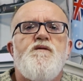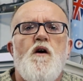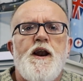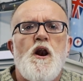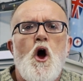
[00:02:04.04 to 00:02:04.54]

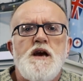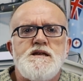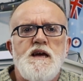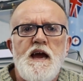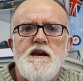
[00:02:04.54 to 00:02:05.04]

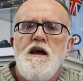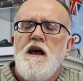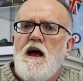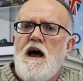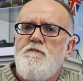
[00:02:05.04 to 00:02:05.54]
finalised yet
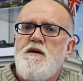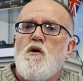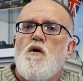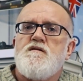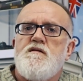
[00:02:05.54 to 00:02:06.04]

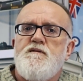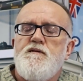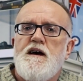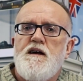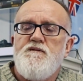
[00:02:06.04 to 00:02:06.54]
because of
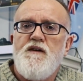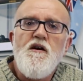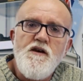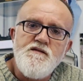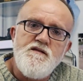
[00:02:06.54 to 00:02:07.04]
the
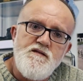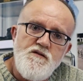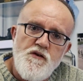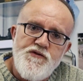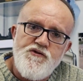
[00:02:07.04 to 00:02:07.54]
variances
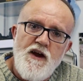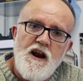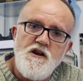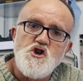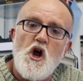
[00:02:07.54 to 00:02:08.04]
in the
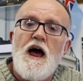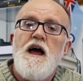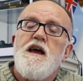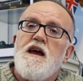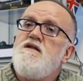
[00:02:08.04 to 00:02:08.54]
Australian
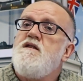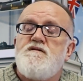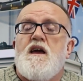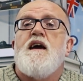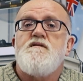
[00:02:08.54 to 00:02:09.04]
dollar, in
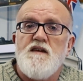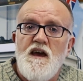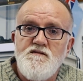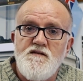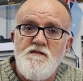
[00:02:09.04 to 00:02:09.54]
this case
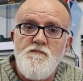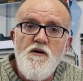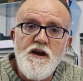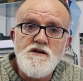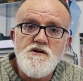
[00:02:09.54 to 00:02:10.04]
against the
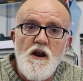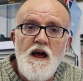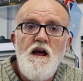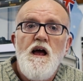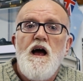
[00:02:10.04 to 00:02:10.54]
American
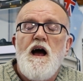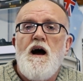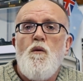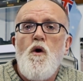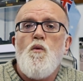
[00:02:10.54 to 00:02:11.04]
dollar.
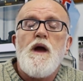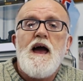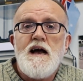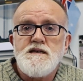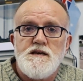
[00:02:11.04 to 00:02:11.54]
What
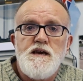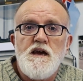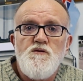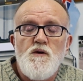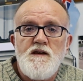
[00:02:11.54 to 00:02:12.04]
we are
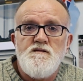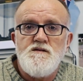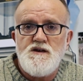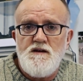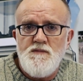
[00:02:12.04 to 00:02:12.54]
seeing in
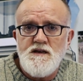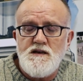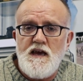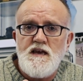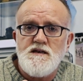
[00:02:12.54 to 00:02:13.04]
recent
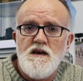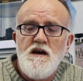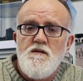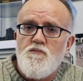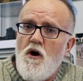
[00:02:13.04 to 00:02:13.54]
shipments is
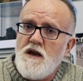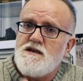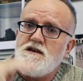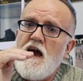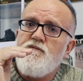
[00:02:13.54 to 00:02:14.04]

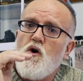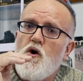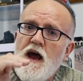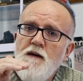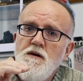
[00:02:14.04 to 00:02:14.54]
prices have
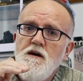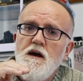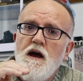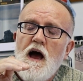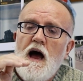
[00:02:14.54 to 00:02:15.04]
gone up,
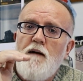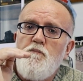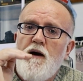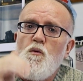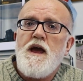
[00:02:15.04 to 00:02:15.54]

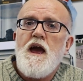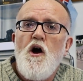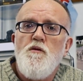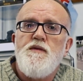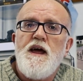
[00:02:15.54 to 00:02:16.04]
but we
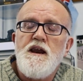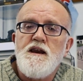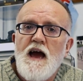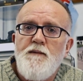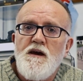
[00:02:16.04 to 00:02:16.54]
hope that
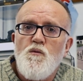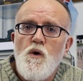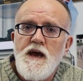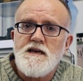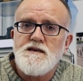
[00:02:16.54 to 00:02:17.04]
in coming
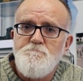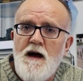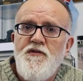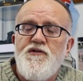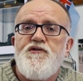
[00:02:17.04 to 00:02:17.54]
weeks,
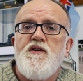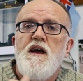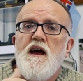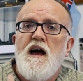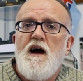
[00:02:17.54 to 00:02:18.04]
months,
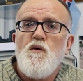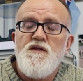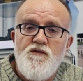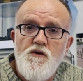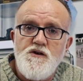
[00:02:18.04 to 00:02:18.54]

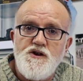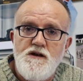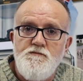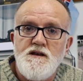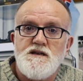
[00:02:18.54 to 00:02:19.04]
with further
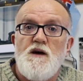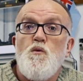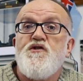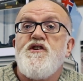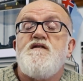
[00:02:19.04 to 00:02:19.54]
shipments, that
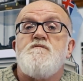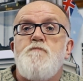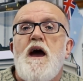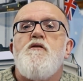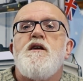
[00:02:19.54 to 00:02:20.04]
we'll see
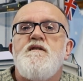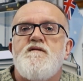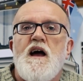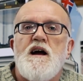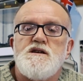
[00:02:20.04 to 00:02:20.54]
some parity
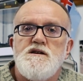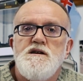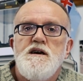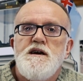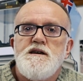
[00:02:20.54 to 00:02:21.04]
start
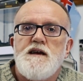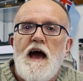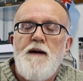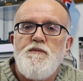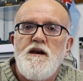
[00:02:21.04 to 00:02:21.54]
to
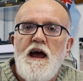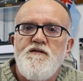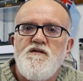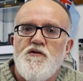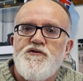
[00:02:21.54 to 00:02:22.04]
happen
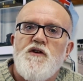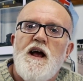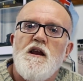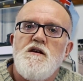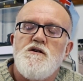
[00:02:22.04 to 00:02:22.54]
as the
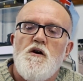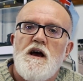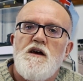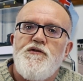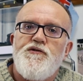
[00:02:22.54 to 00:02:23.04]
Australian
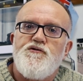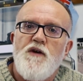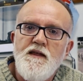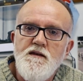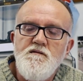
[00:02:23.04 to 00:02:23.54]
dollar
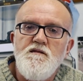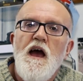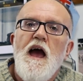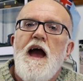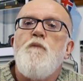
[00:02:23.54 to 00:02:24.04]
strengthens,
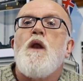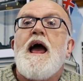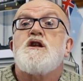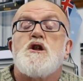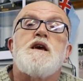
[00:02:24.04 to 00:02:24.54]
and we'll
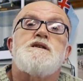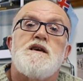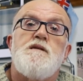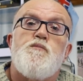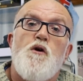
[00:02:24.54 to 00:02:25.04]
actually
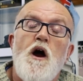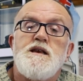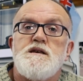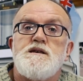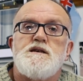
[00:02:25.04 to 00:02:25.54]
see
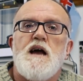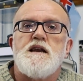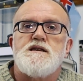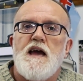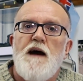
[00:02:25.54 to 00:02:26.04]
prices
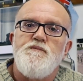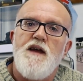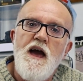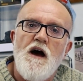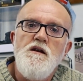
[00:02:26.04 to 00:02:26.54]
start to come
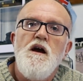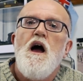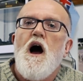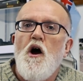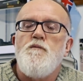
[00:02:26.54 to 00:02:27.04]
down,
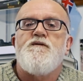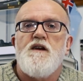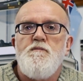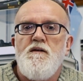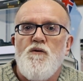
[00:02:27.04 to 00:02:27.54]

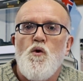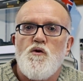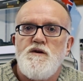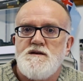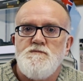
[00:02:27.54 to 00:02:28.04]
hopefully before
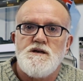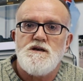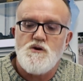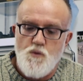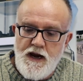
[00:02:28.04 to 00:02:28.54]

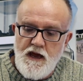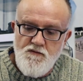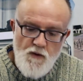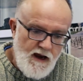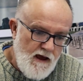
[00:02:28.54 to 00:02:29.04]
Christmas
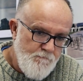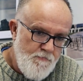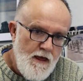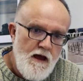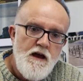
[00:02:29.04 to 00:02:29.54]
2020.
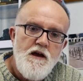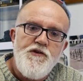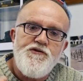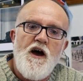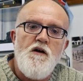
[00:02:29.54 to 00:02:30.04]

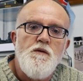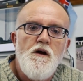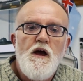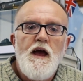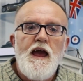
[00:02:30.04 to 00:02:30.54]
So,
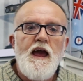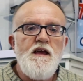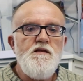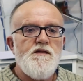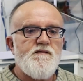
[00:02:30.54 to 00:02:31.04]

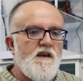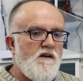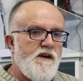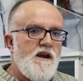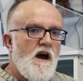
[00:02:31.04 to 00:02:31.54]
in the
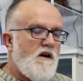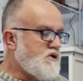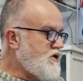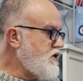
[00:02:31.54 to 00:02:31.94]
Salvinos